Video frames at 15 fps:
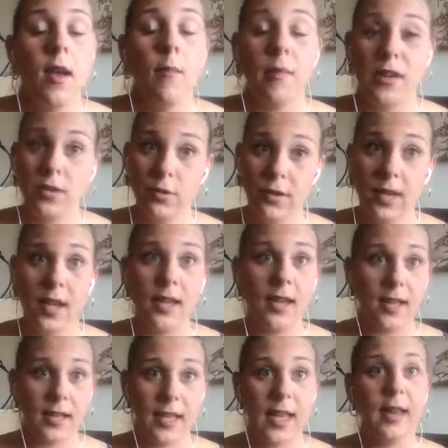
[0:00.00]
Mind you,
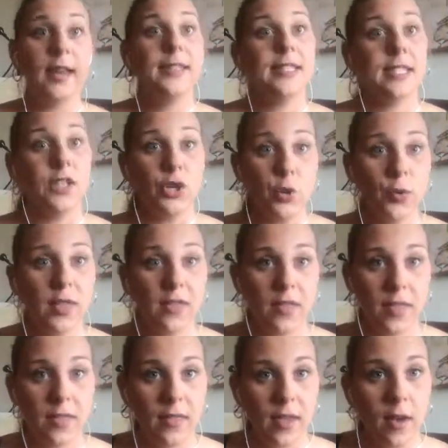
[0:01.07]
I didn't know
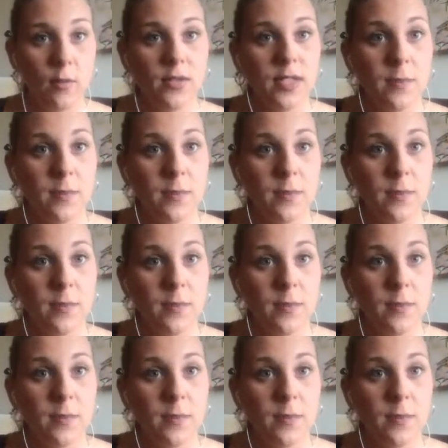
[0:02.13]
that was